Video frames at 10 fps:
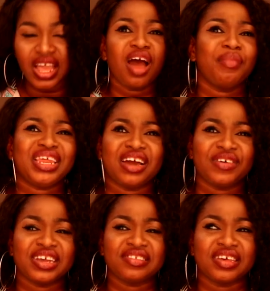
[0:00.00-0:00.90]
How many
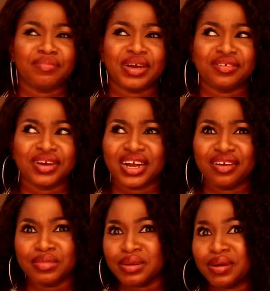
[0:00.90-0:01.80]
have I said, by the way? I
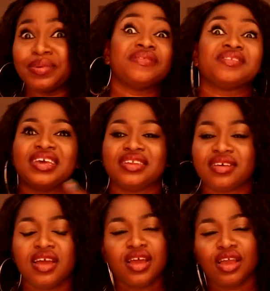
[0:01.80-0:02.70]
can't remember, but I've
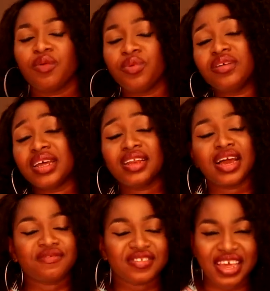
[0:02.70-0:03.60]
said a couple of them.
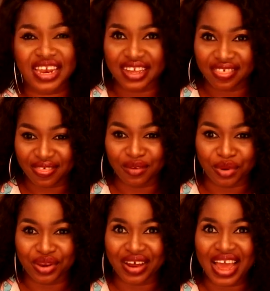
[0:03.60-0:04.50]
I've said like
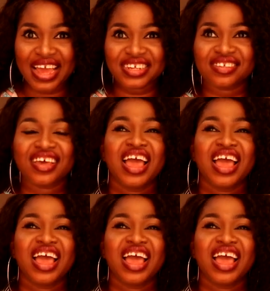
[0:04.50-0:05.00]
three, right?